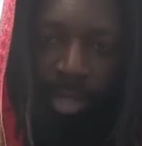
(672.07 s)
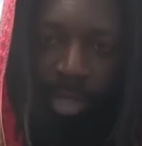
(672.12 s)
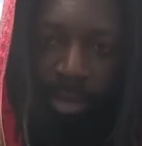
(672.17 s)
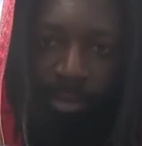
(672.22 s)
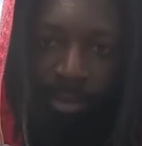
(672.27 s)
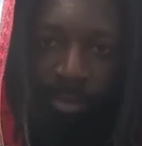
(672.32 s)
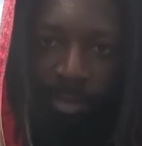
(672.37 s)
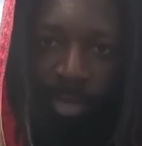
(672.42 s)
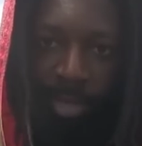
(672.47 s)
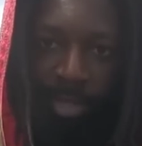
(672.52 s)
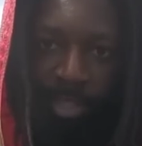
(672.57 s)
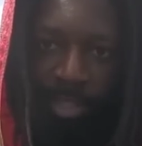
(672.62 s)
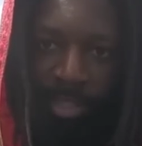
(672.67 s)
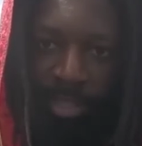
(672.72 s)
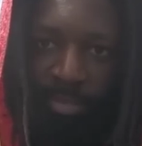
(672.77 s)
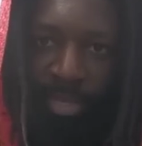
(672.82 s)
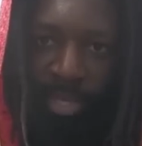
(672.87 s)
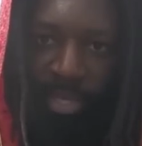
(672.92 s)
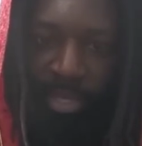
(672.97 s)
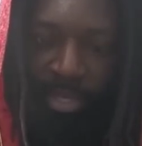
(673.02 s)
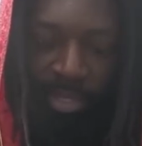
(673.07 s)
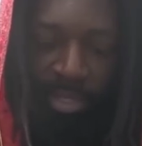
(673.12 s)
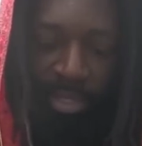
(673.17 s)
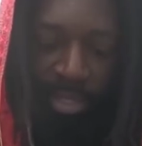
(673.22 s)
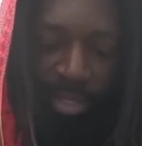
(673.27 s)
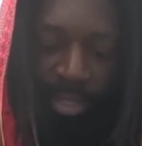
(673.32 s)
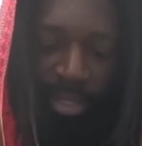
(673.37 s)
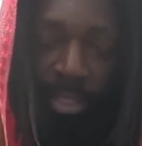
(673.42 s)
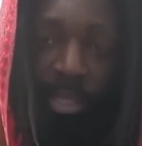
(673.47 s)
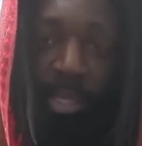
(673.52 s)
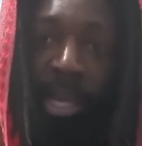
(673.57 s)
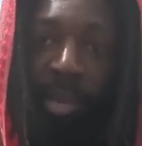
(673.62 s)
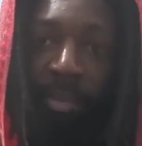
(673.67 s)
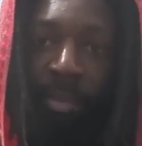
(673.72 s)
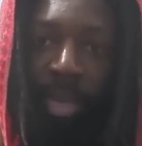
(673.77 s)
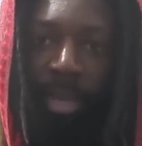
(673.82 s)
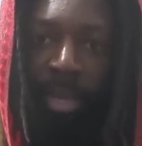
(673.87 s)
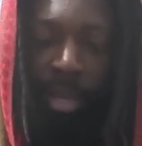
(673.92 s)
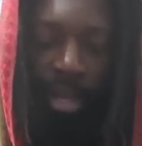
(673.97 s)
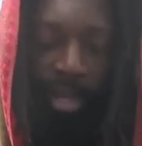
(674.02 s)
Got my emergency bandages and
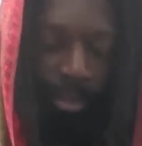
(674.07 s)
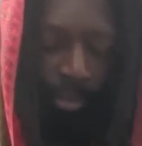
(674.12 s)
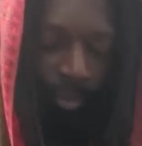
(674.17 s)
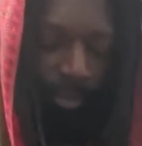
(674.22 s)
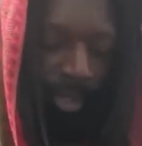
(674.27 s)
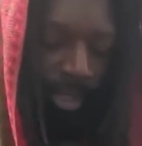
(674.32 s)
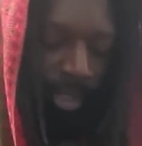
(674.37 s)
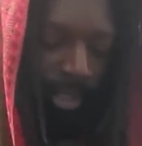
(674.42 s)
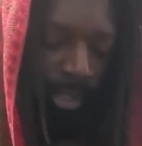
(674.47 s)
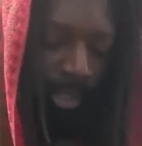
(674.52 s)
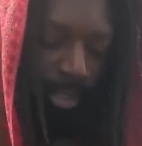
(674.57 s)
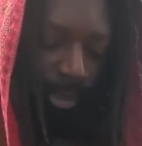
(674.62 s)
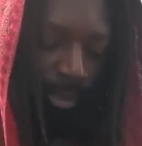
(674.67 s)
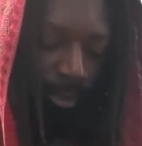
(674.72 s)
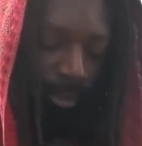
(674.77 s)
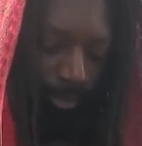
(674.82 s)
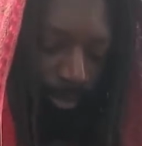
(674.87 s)
combat gauze over here.